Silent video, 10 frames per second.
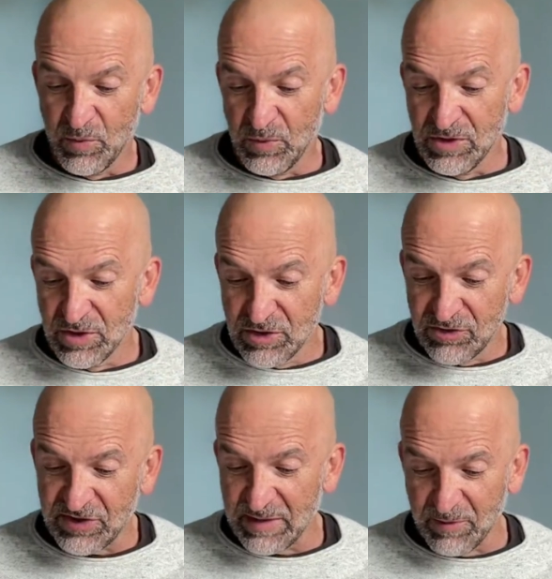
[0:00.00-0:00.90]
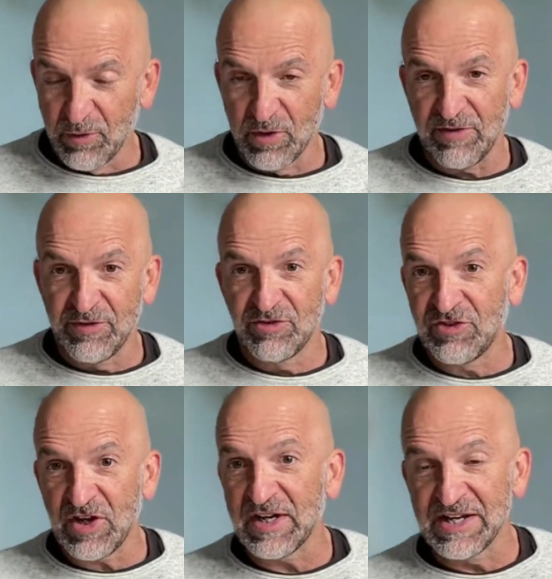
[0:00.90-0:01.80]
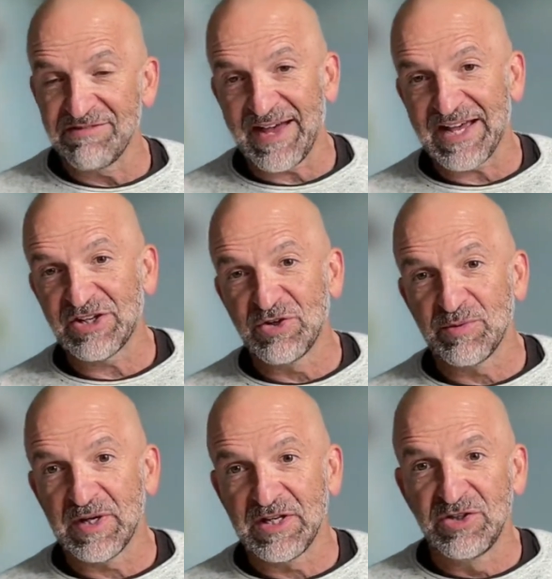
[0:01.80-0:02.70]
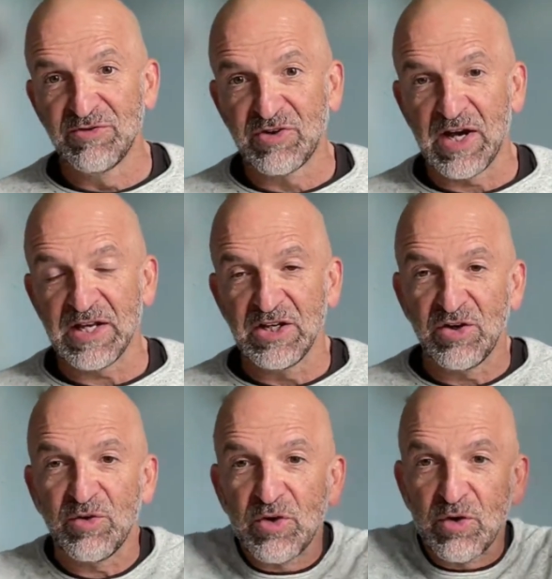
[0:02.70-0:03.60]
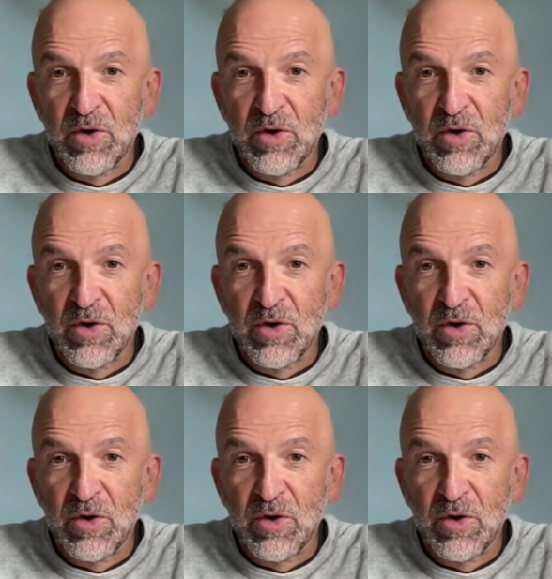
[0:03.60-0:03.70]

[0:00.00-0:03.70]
you said it before, if you're stuck in a vacuum and you've got, your